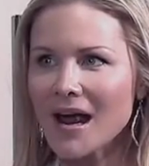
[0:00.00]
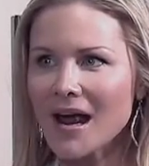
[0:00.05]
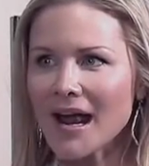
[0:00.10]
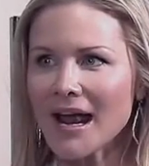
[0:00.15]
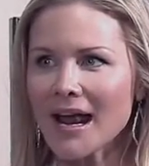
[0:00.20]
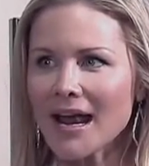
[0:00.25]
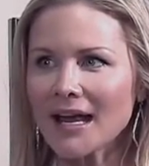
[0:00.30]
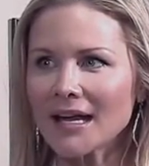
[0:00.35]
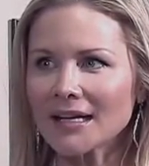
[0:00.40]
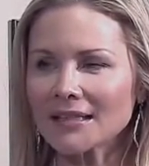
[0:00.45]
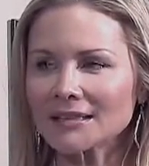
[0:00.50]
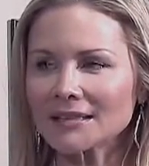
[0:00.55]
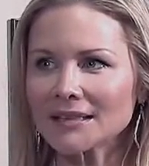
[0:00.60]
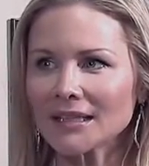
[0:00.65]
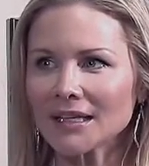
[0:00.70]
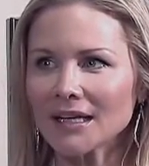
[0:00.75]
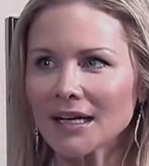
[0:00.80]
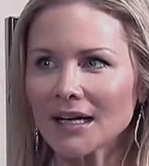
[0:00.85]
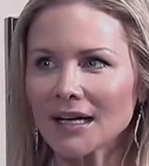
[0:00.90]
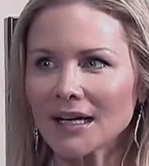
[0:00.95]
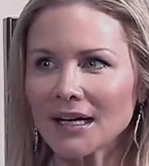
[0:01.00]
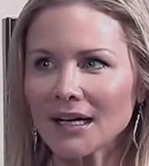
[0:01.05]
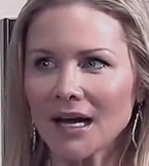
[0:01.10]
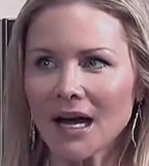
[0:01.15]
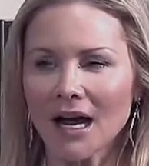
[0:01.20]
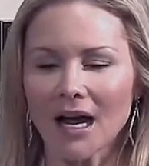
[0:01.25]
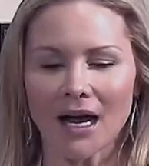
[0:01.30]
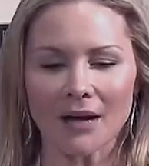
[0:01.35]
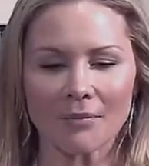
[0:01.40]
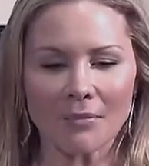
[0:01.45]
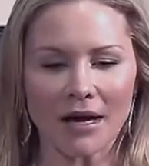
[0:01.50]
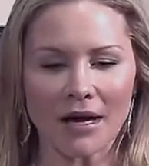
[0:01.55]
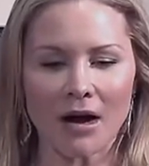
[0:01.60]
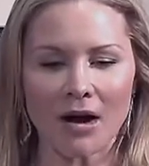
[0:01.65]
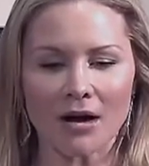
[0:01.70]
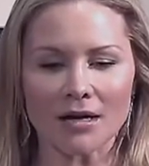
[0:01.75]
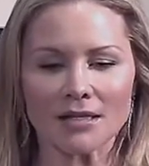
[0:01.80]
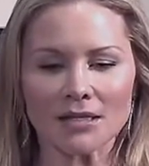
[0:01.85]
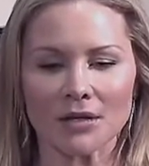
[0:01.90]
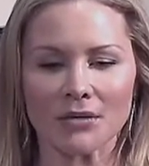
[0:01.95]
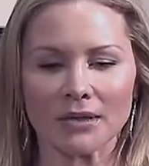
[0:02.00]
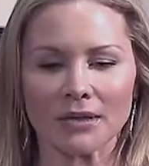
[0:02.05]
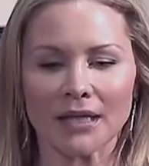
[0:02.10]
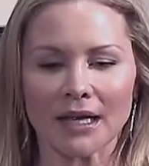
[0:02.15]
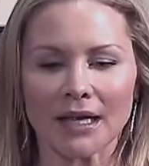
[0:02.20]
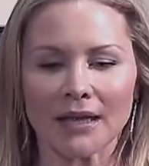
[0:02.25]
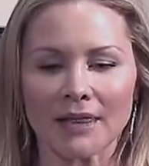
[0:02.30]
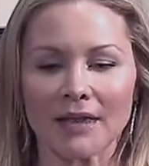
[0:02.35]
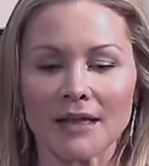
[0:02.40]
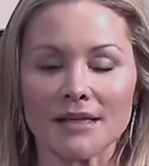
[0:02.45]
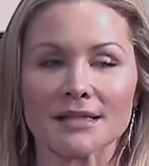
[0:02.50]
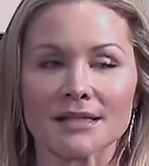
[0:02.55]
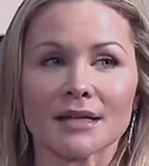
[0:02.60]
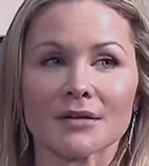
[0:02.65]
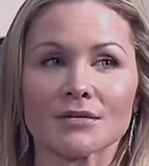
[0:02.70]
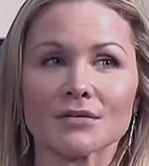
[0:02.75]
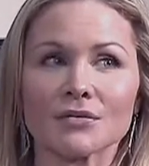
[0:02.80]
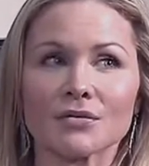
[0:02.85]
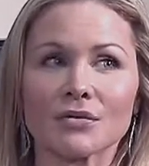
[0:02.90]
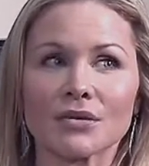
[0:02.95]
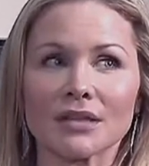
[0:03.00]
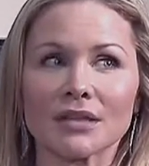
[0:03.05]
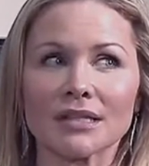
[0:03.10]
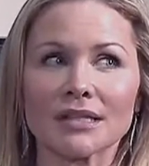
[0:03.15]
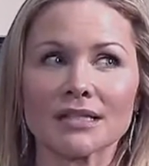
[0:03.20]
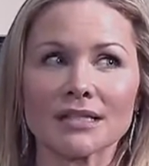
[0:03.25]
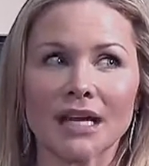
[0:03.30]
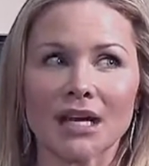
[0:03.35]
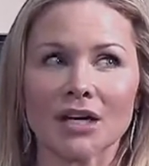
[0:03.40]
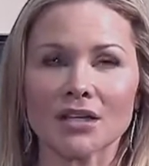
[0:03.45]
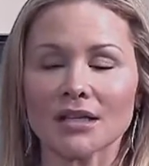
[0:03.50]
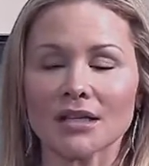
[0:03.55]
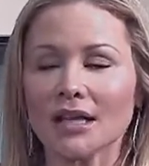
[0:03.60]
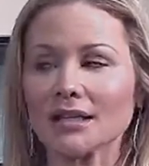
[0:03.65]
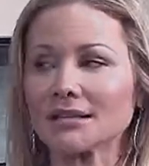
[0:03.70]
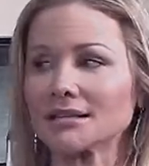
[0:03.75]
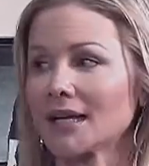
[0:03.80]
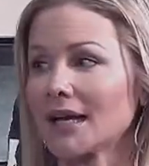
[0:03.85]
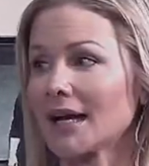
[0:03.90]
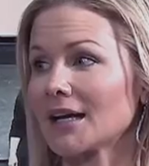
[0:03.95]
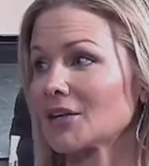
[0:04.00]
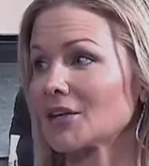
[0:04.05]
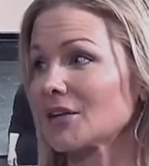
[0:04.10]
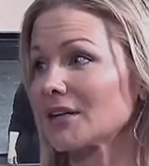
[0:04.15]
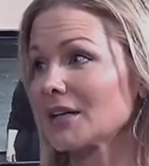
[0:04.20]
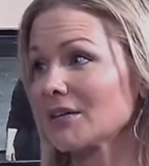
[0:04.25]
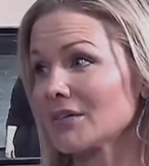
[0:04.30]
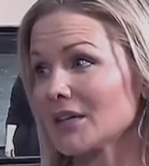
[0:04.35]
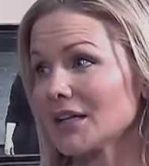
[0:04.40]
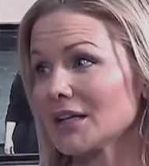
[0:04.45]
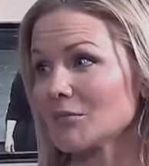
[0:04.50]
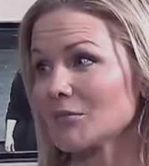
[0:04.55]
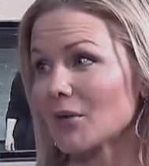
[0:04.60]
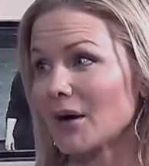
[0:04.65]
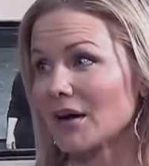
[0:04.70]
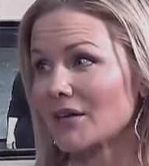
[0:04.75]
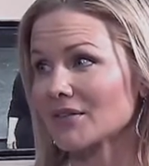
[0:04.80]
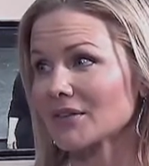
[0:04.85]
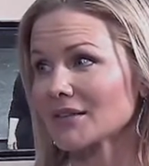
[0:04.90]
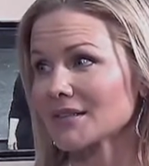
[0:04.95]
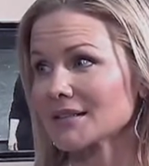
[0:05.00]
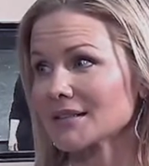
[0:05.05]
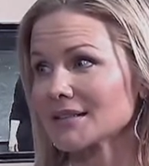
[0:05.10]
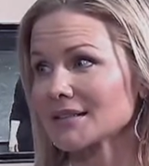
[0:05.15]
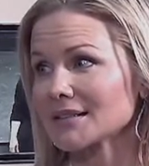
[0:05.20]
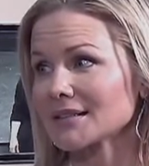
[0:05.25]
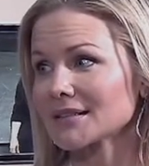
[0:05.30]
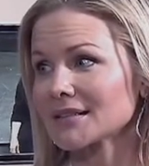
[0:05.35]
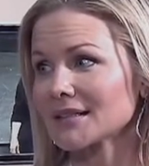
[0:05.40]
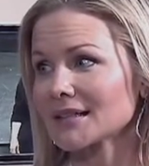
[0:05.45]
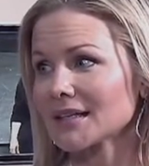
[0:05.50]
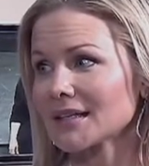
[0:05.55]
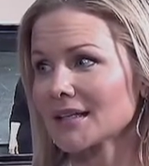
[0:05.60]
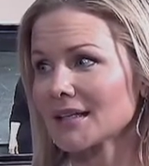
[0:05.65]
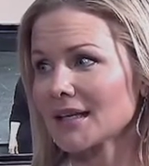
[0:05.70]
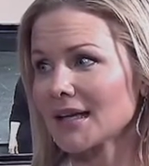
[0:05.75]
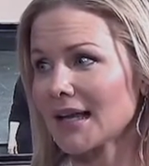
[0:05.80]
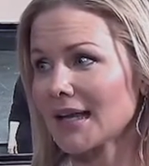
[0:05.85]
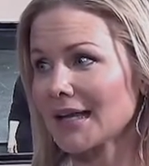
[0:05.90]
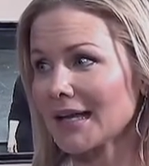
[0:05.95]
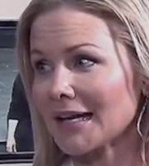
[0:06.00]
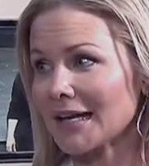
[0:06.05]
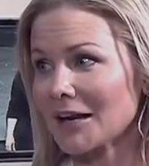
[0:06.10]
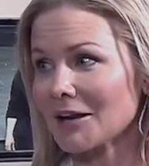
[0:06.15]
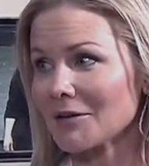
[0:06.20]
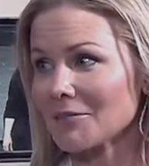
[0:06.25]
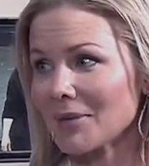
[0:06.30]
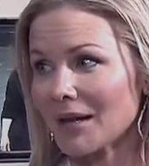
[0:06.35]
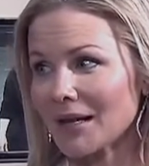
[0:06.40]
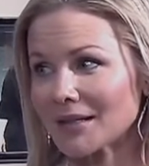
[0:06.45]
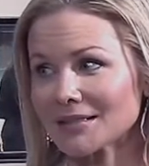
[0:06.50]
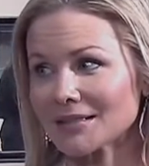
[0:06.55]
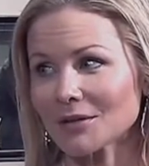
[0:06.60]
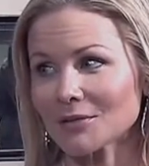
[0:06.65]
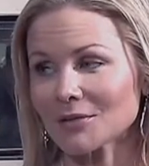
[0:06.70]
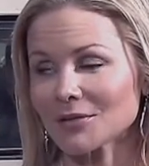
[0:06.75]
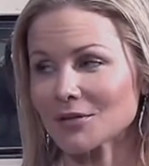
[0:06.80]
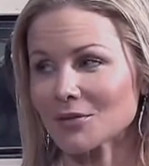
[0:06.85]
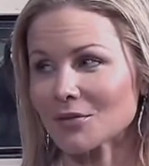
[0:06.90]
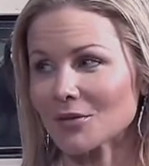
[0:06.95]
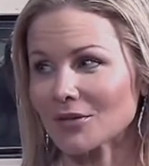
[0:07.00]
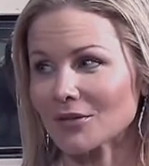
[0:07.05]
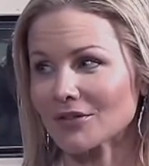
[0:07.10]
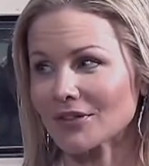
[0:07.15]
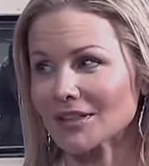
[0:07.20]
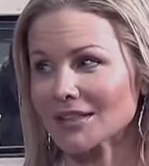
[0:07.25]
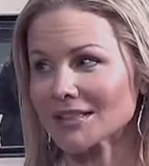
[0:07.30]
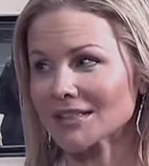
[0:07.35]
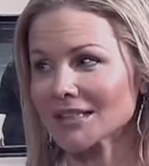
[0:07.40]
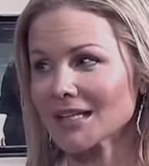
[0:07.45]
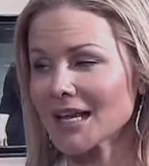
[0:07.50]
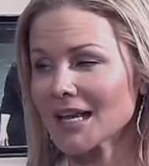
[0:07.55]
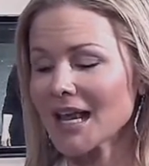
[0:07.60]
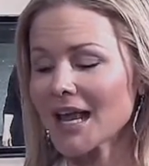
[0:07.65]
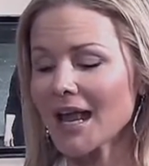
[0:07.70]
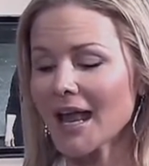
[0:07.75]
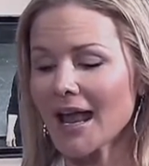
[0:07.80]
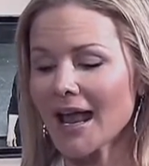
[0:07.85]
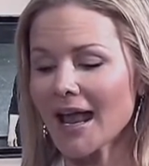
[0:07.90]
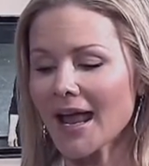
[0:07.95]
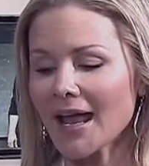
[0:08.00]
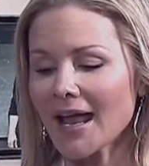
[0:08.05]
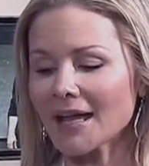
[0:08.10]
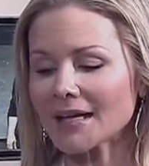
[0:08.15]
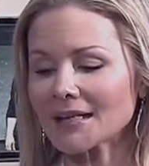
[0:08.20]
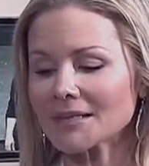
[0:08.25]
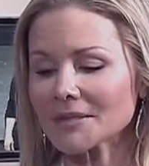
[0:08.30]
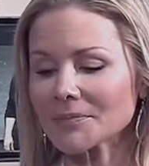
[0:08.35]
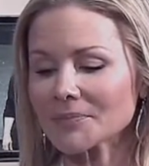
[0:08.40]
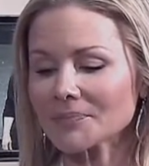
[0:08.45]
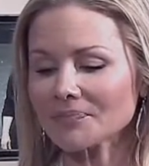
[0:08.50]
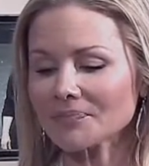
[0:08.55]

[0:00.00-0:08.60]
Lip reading: and my heart's going like this, and I was really scared that day. I couldn't even eat breakfast and get out of bed because I was so nervous. And